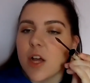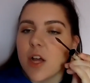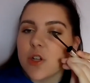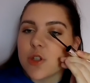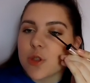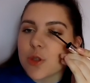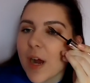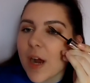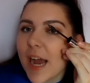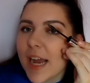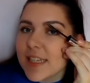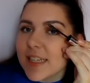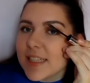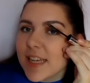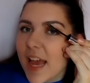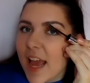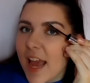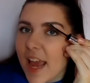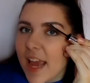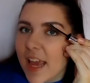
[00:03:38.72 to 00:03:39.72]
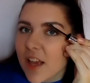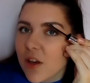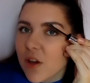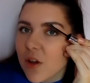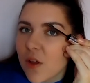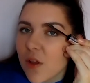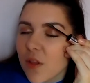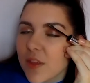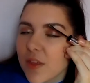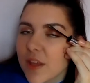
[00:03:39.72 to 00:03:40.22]
try to
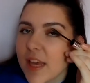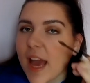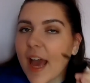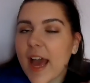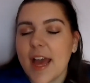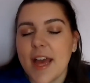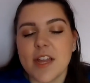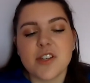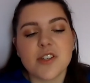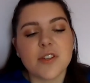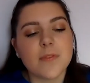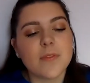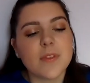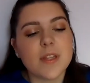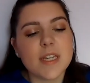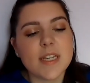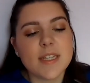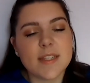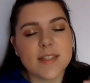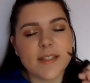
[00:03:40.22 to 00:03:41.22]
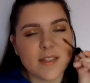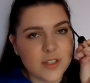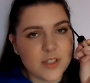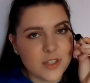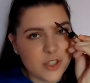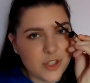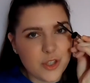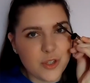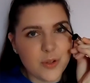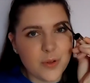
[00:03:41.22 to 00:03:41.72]
angle the edge of this
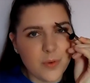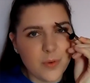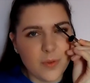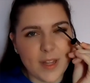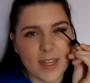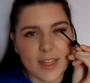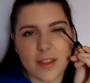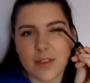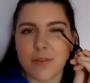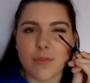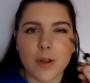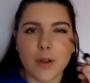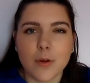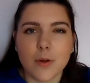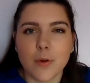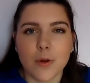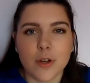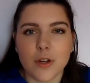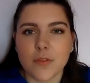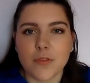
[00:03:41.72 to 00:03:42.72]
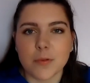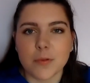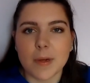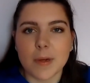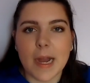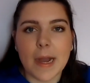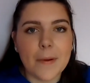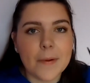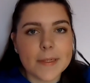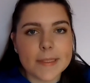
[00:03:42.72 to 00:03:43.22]
to like the front corner of your
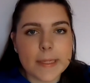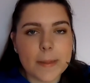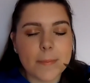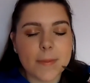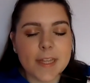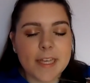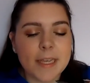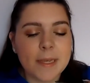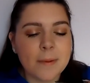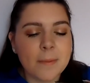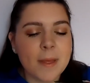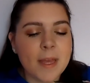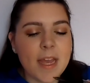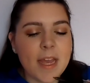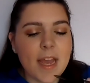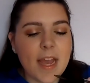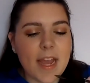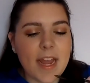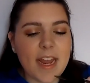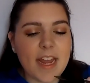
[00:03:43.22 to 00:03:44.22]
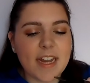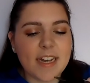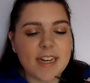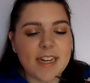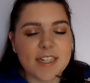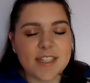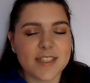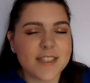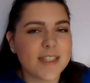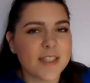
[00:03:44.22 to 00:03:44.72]
brow or something, and
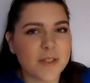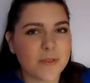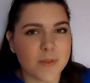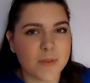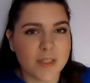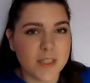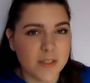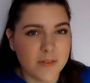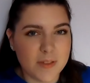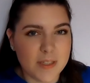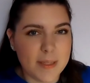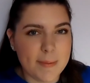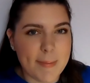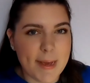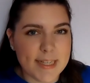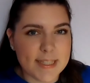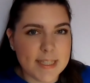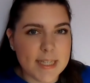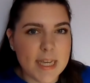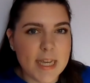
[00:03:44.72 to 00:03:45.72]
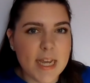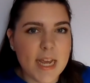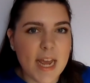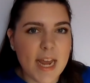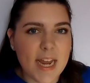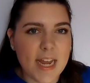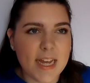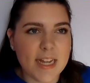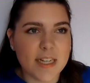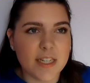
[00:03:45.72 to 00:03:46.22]
it just gets really messy
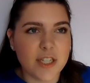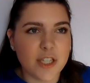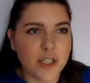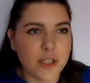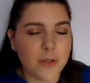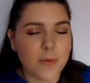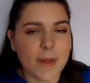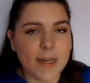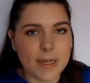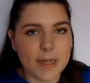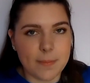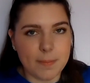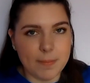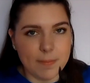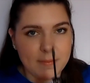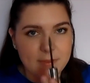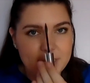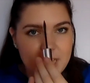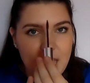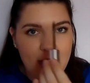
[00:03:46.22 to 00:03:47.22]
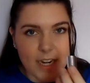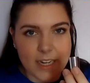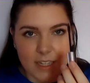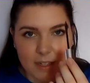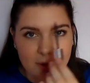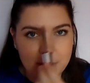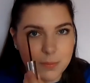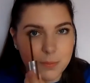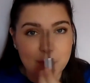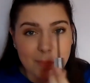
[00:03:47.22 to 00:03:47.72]
and you end up
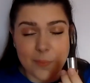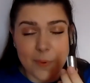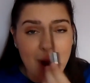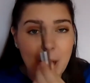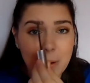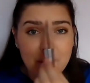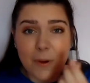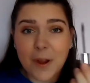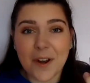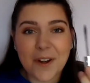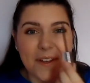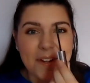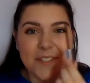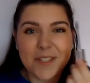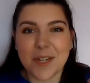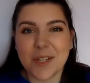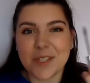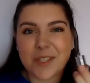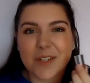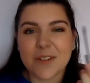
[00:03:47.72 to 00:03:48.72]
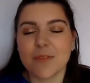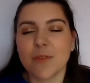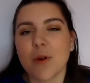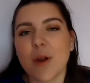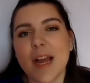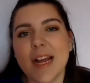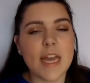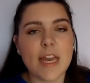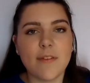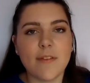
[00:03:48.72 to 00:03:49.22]
dotting brow product on your
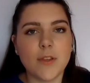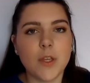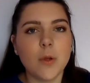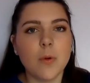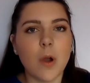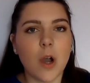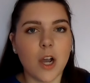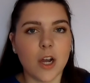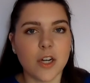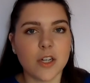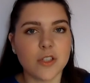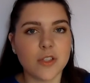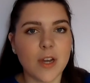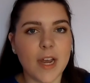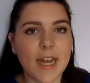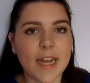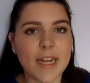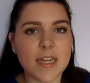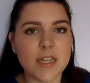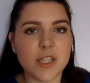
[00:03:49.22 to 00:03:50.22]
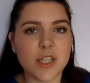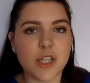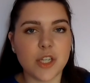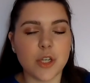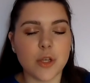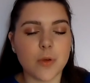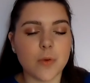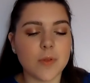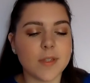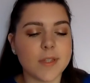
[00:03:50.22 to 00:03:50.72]
forehead. If you are trying to
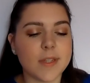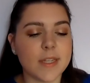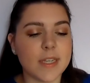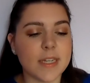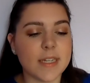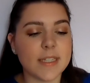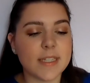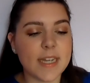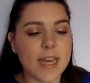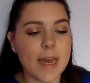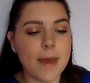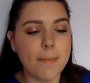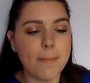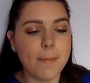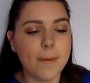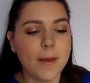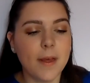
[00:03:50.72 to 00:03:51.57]
use the tip,